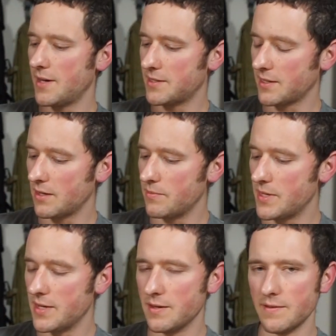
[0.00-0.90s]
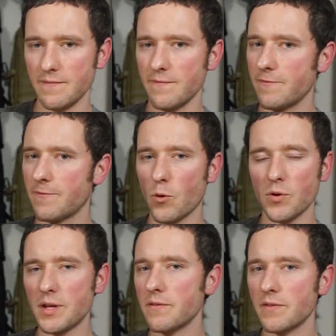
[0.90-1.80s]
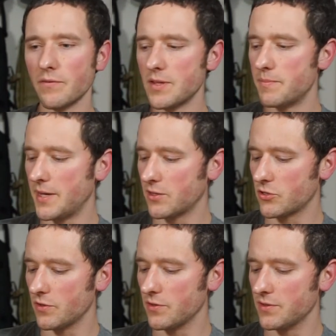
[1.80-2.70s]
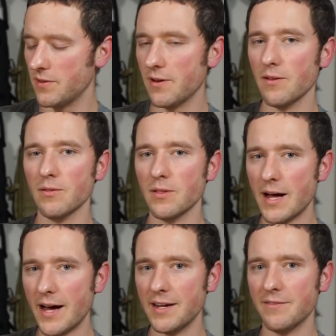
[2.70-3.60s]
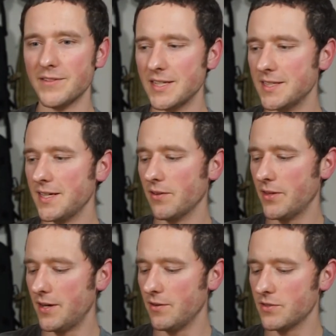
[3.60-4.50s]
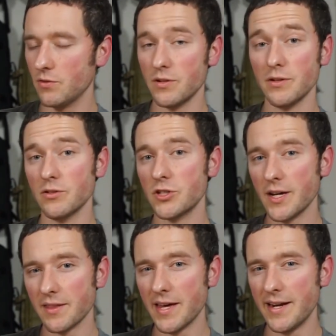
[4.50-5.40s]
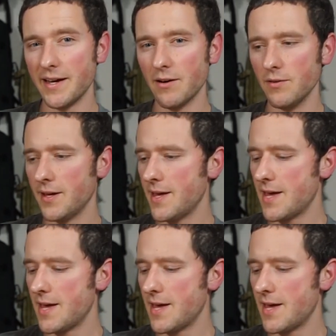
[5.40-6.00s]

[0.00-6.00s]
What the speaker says: It's going to be 40, 50 pictures, a lot of detail there. So you can check that out.